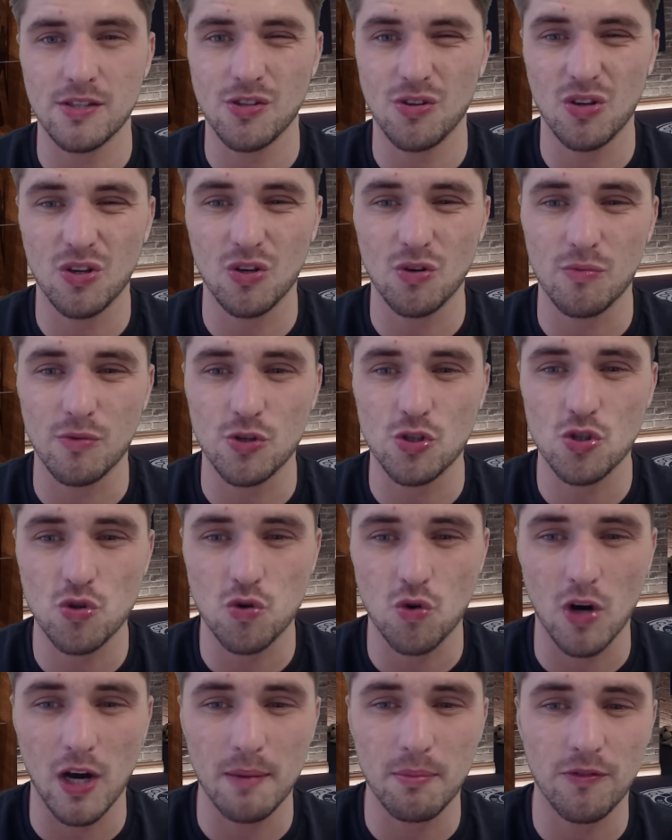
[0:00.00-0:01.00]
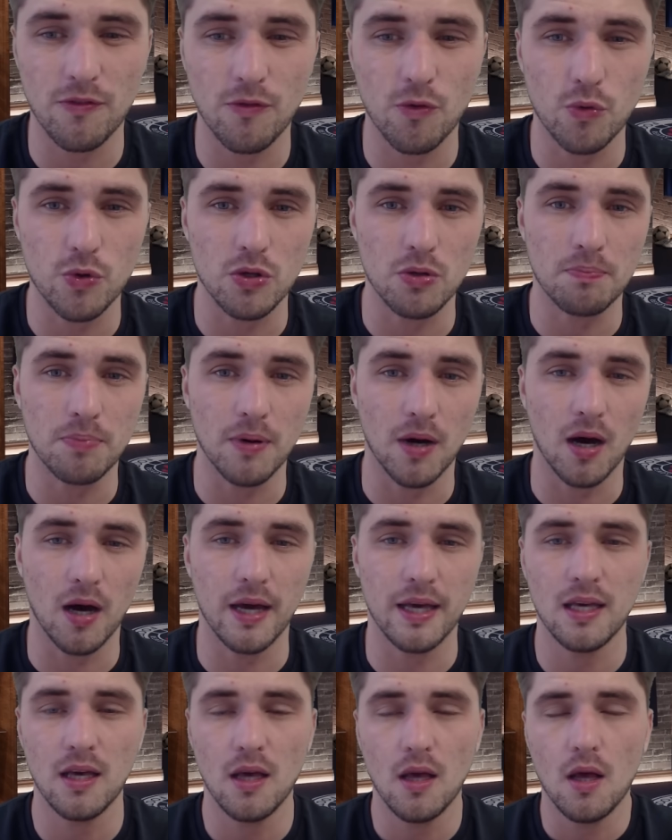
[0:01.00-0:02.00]
so you can almost try before you
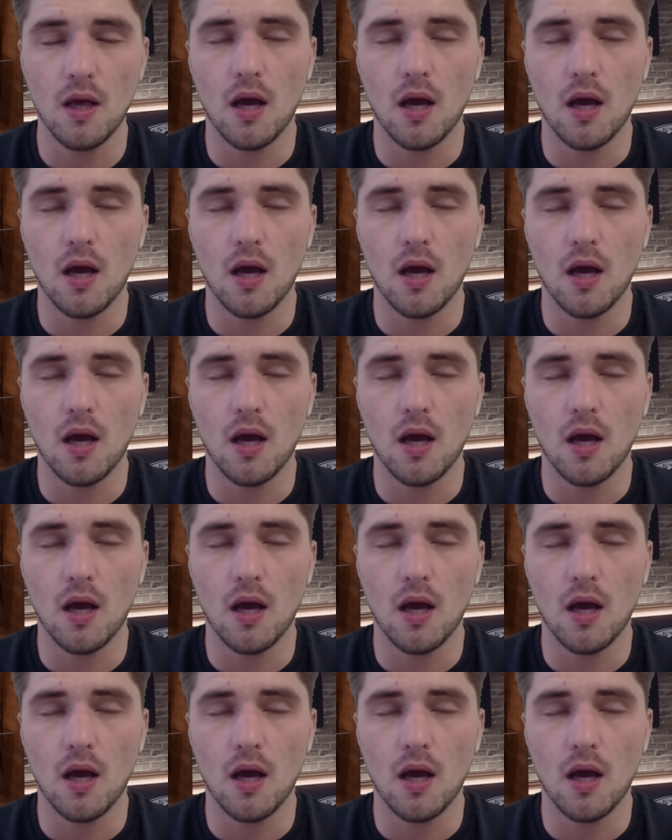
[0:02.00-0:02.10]
buy.